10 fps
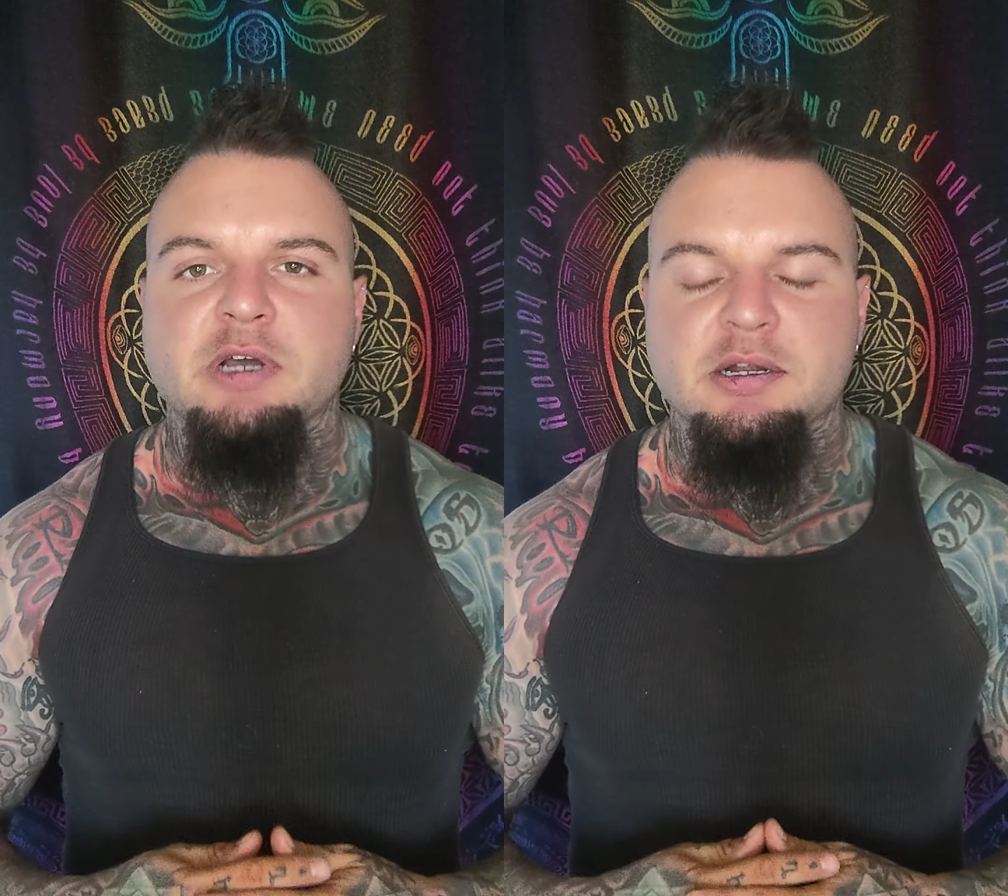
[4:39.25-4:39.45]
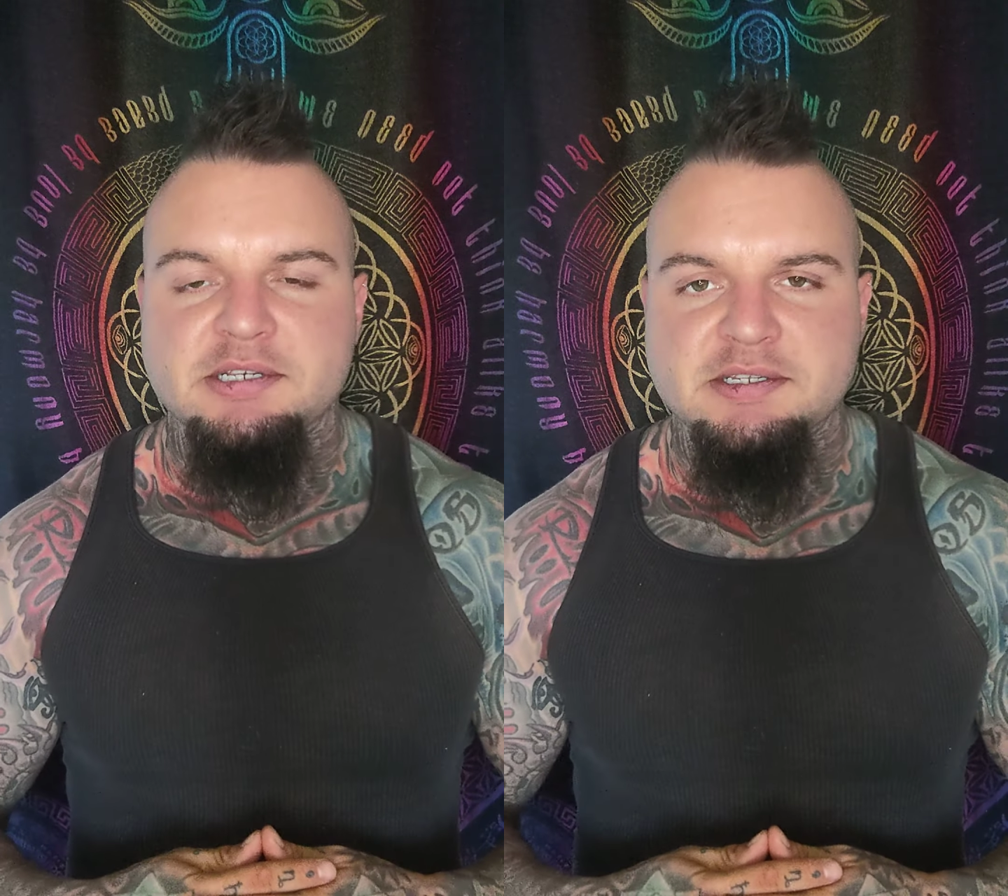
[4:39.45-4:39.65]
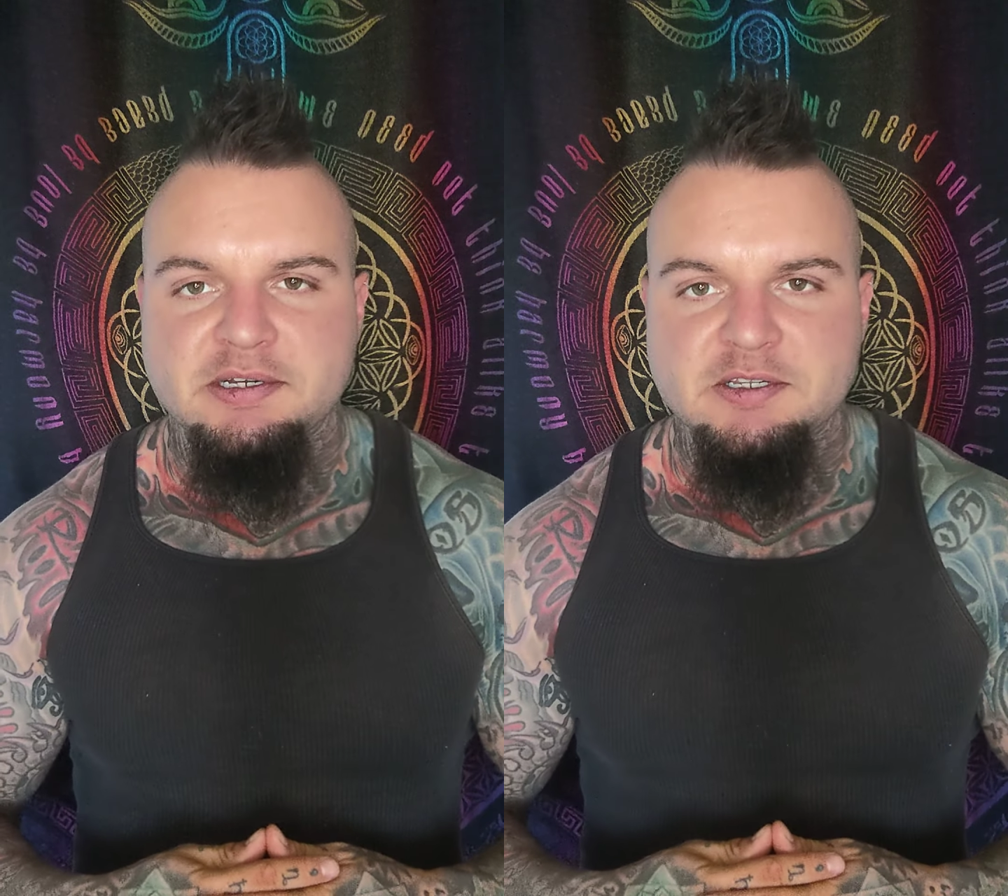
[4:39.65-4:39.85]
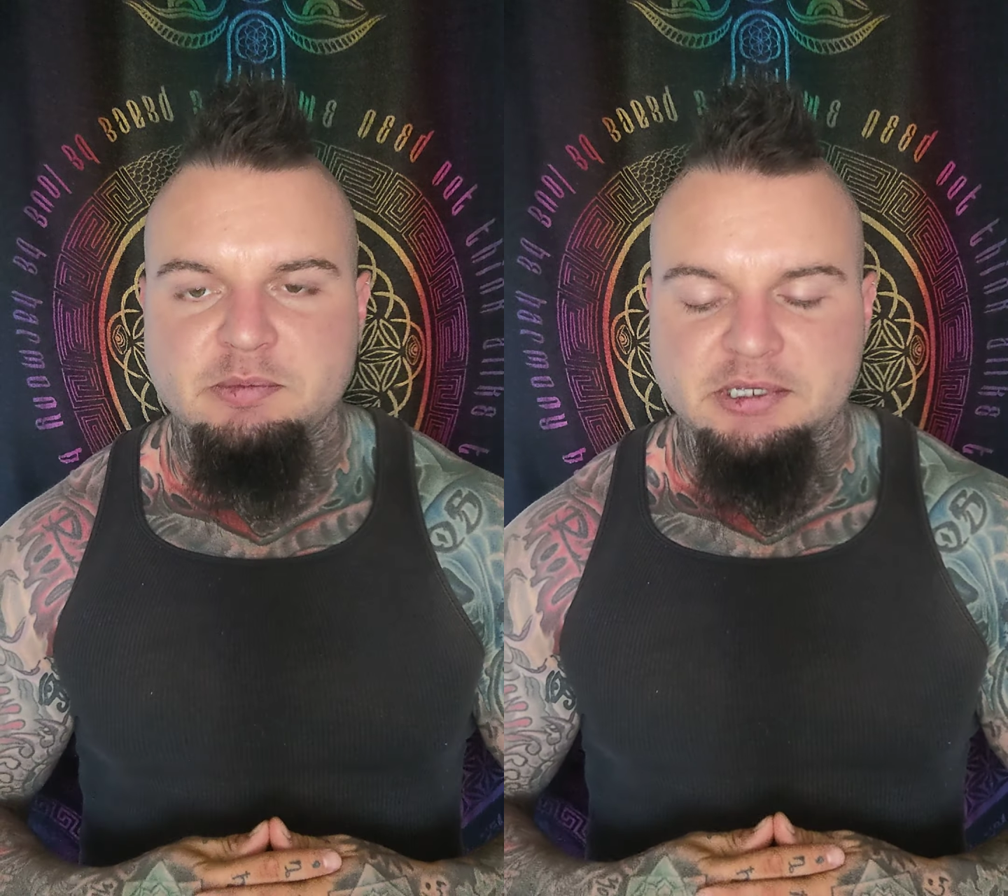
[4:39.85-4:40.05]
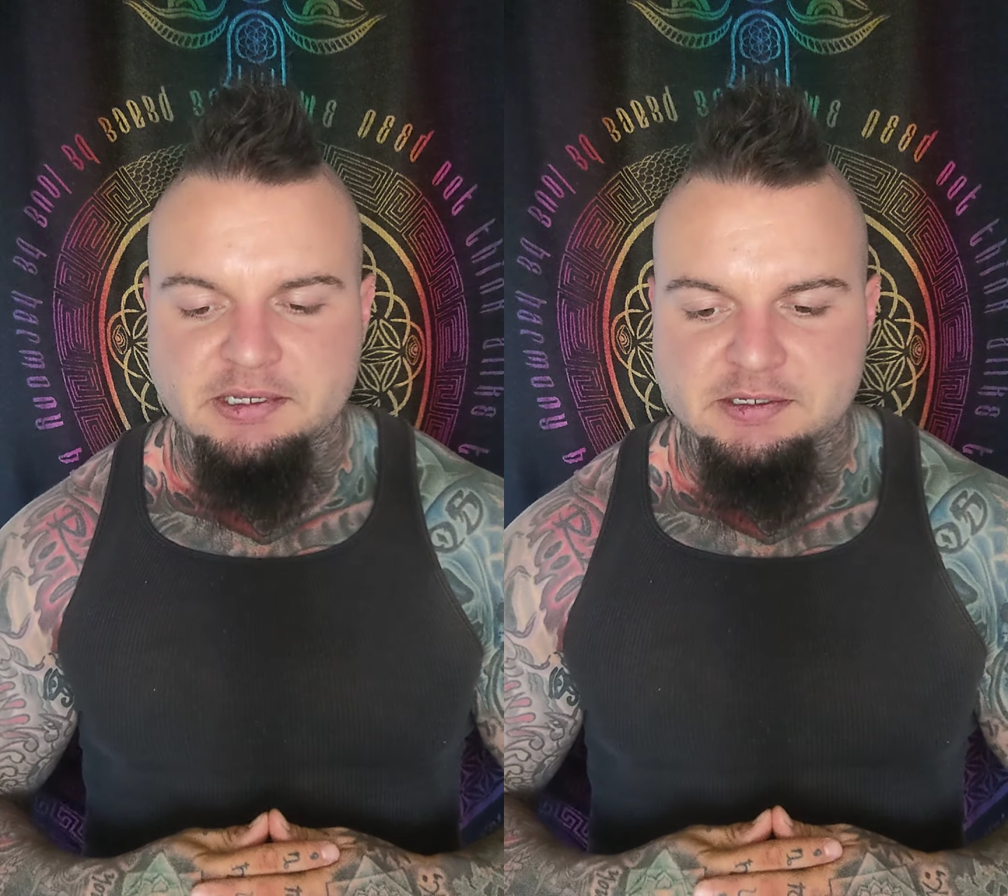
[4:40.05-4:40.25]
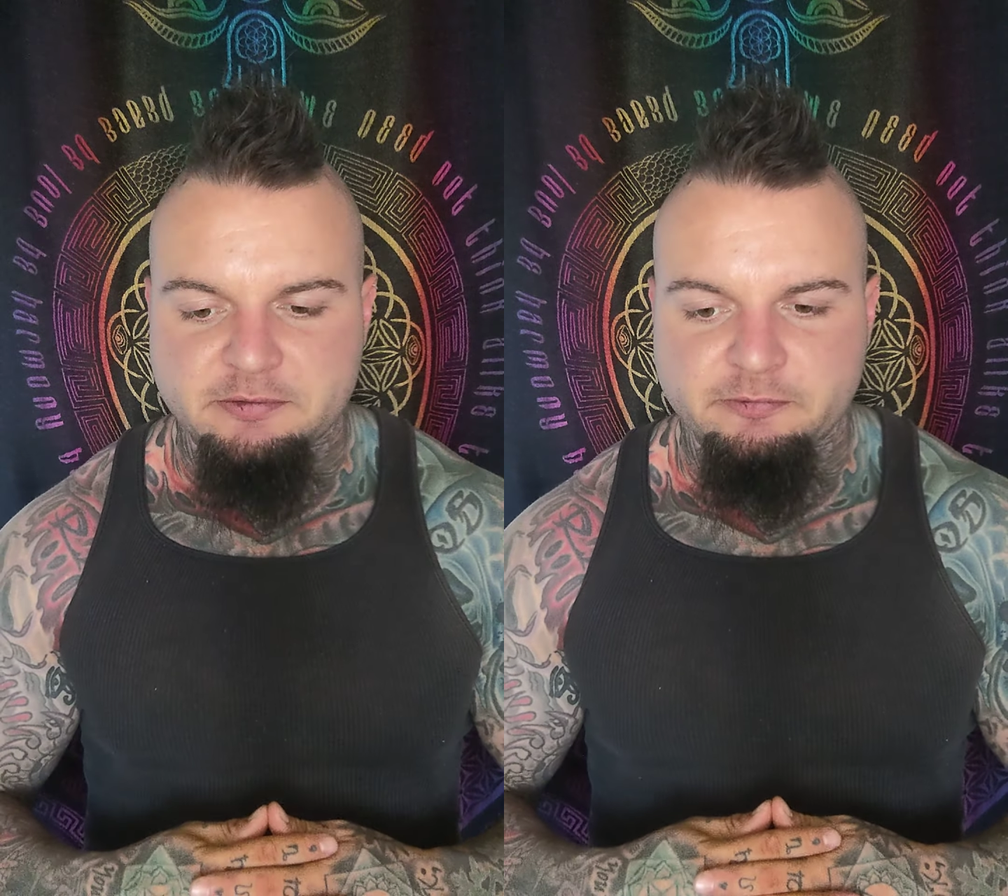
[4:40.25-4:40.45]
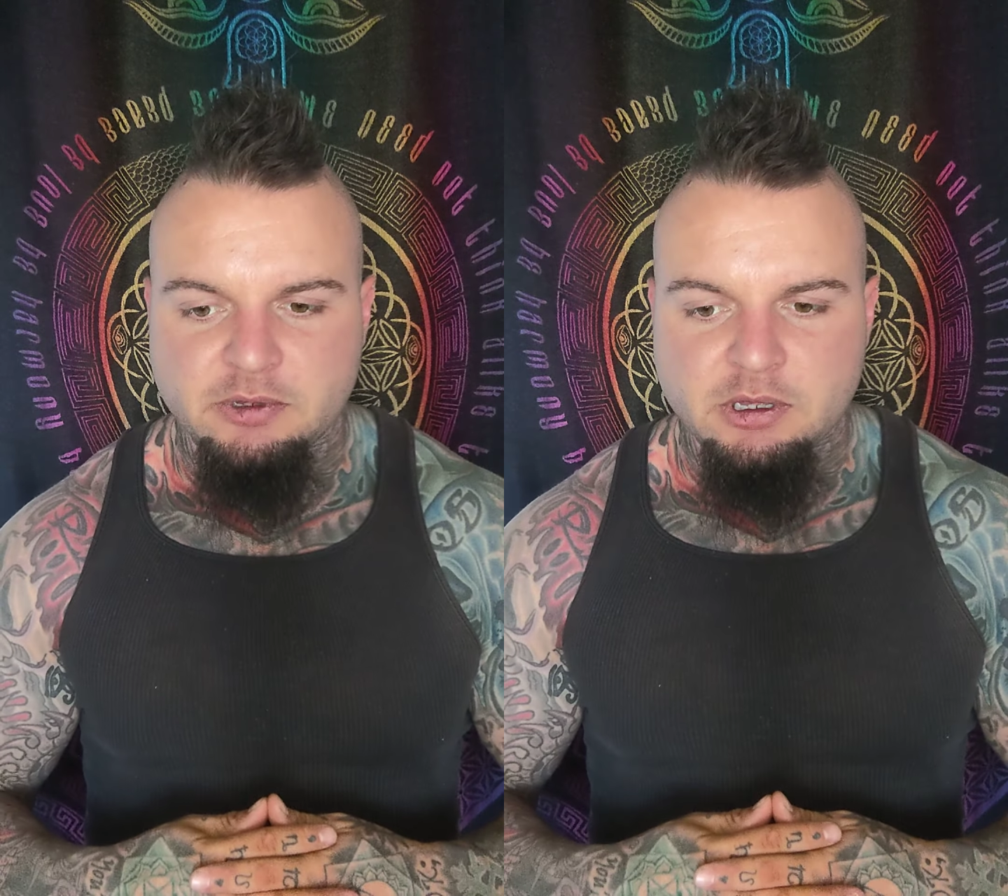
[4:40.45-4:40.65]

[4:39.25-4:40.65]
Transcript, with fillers: consciousness because of